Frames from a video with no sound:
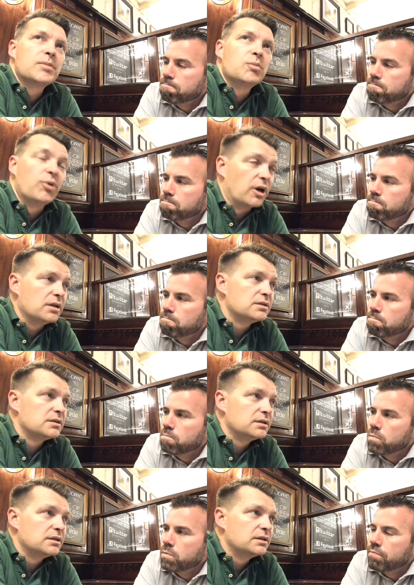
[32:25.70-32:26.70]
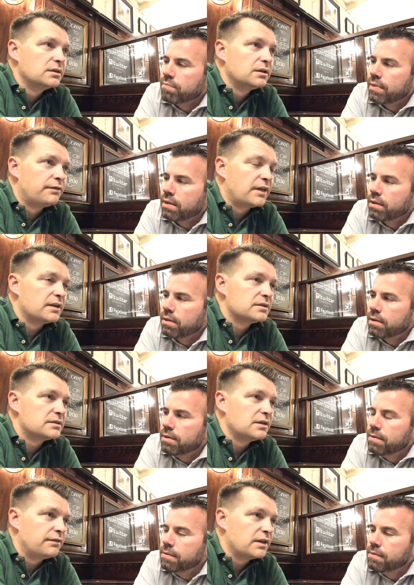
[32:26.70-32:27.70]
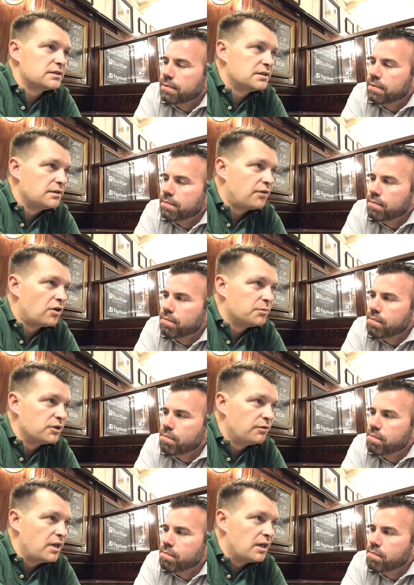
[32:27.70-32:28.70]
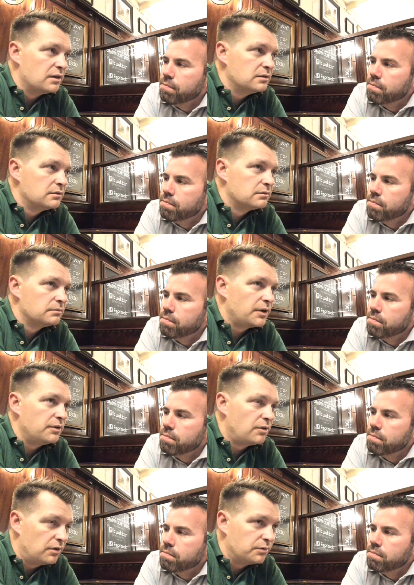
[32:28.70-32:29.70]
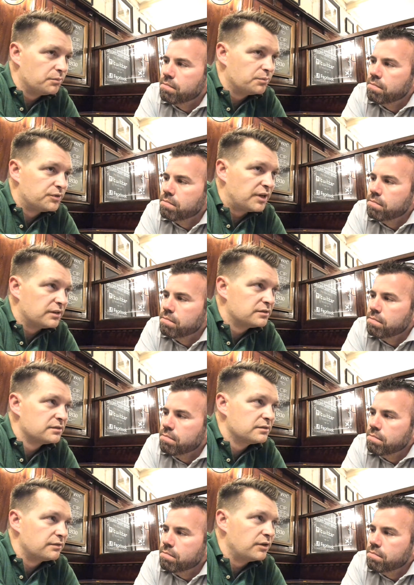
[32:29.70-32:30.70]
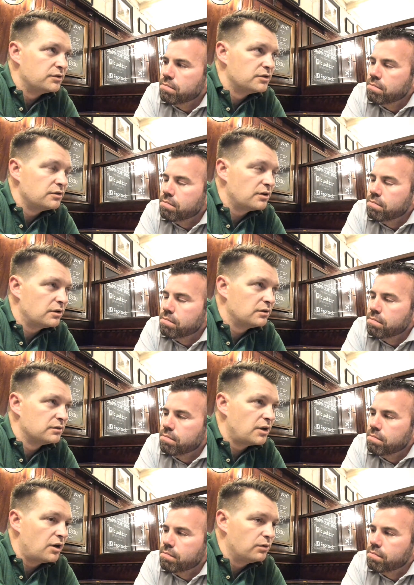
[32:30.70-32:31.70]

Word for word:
Speaker 1: But if that's the environment you're in, where you can't predict the future, you can't know